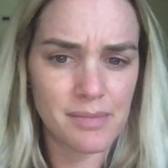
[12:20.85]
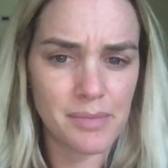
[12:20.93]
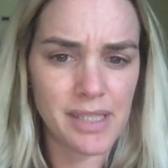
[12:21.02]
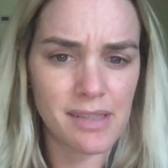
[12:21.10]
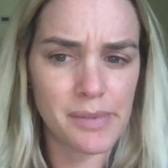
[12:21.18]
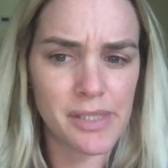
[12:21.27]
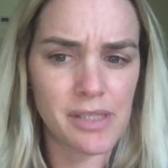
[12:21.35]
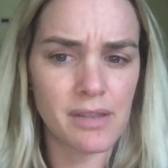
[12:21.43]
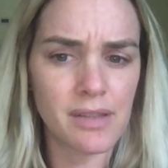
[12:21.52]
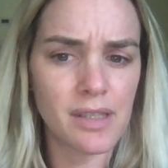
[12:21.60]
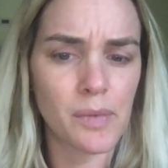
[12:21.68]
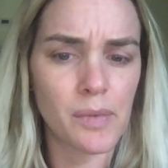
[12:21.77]
because we
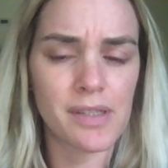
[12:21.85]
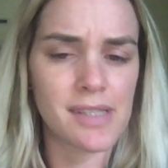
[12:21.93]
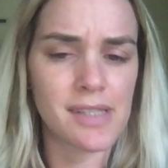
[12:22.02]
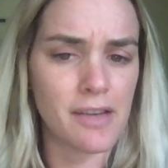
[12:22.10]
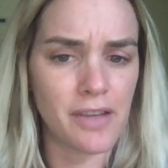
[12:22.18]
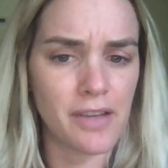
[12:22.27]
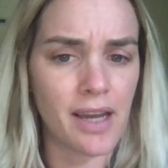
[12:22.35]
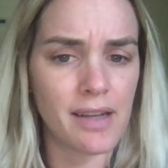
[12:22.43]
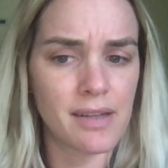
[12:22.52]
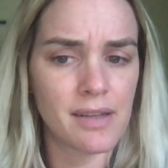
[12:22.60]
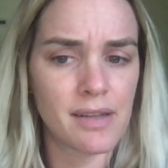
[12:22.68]
certainly weren't safe yet,